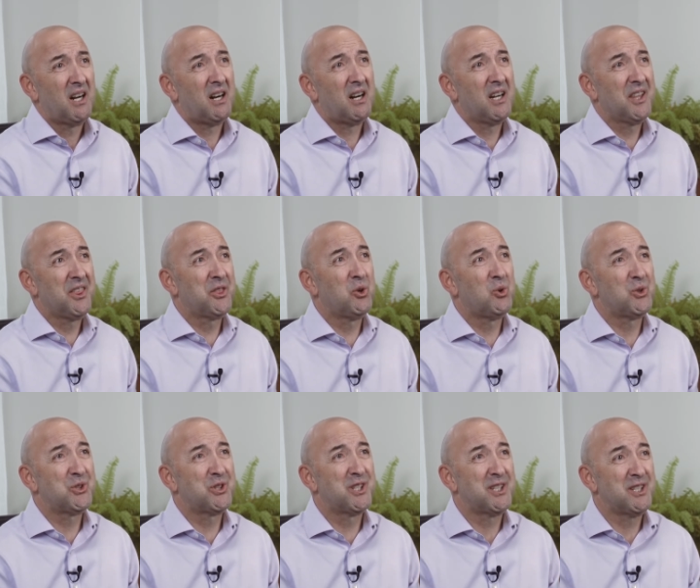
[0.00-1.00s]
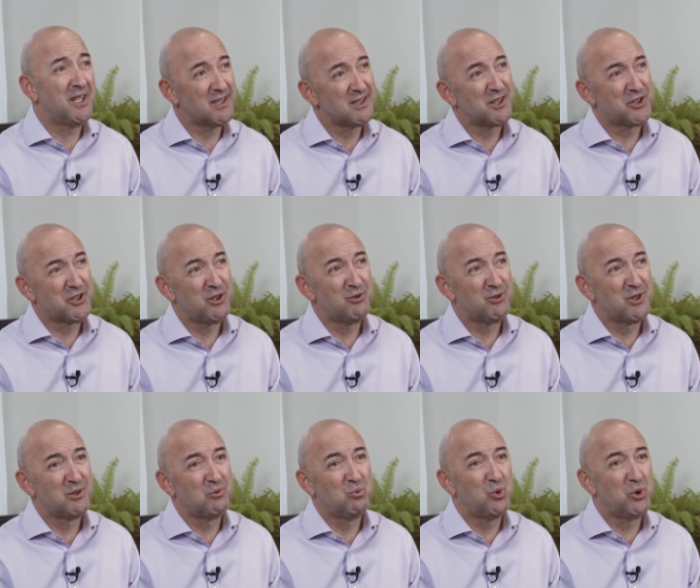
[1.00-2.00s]
I thought that younger
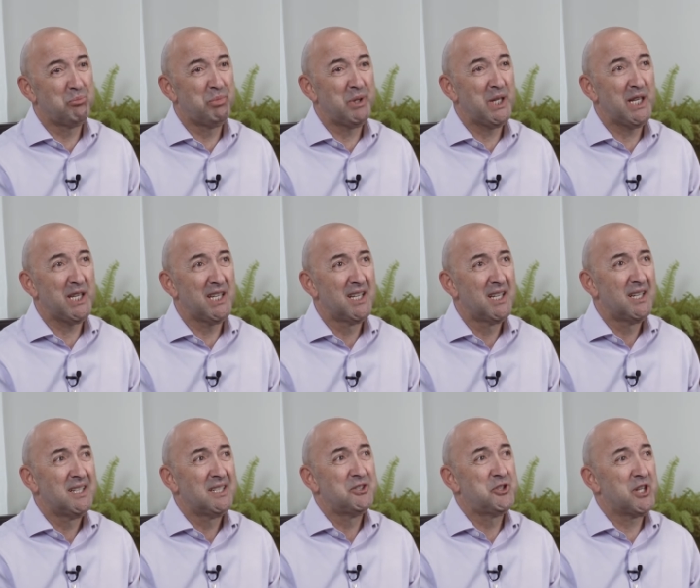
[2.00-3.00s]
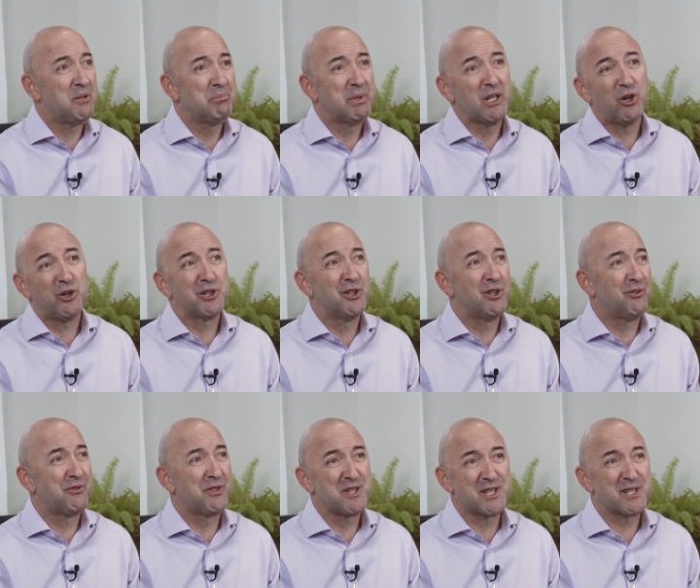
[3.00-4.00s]
children would be jumping on and
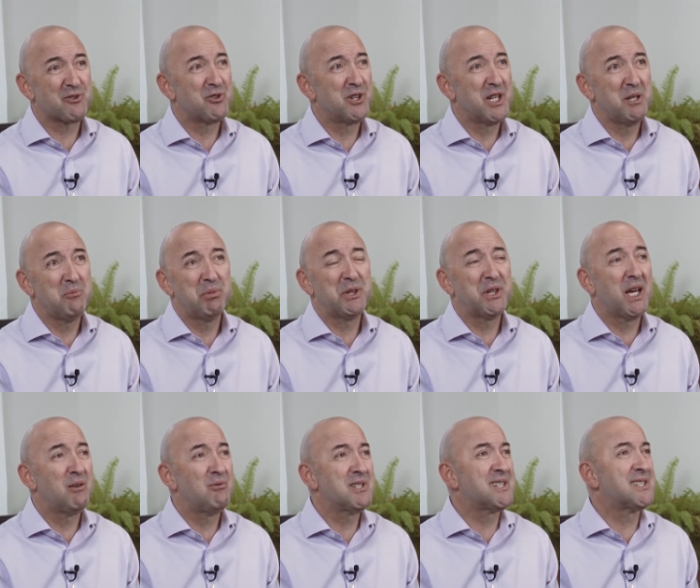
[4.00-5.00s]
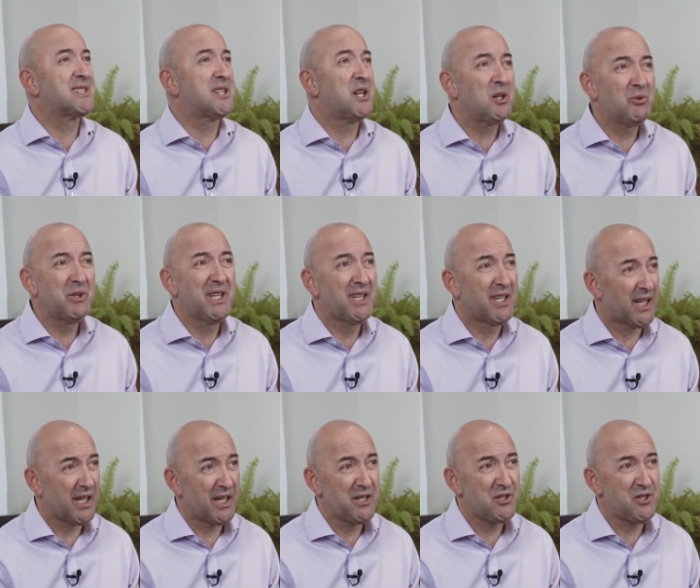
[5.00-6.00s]
off the screen, but they were so
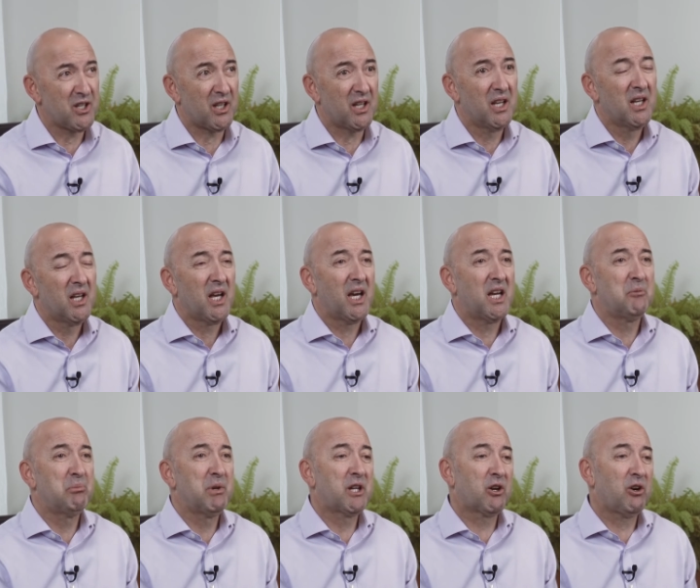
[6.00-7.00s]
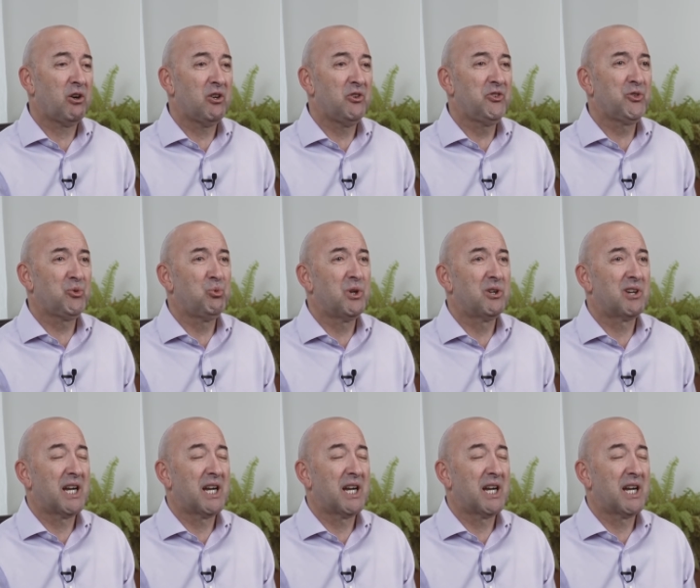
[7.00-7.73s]
engaging. And because we're